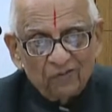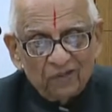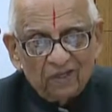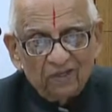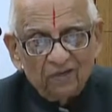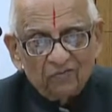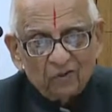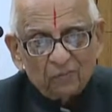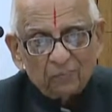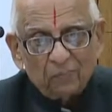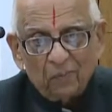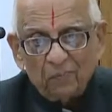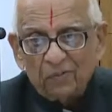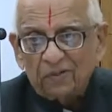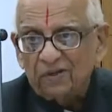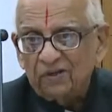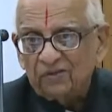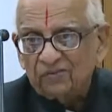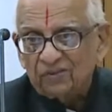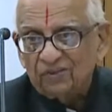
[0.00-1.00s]
Weekly for
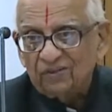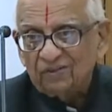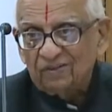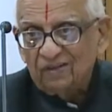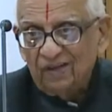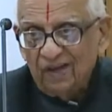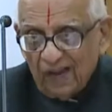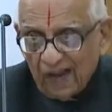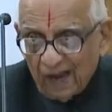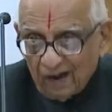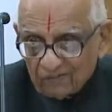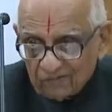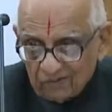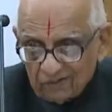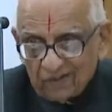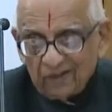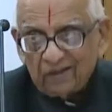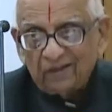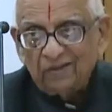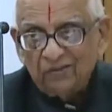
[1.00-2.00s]
publication
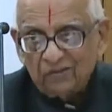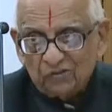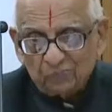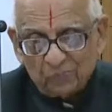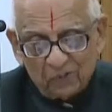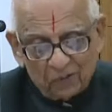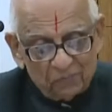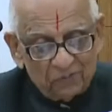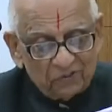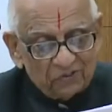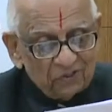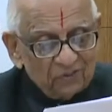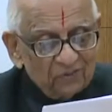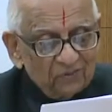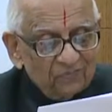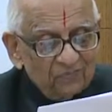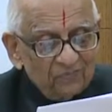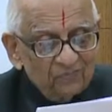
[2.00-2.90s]
after taking his permission.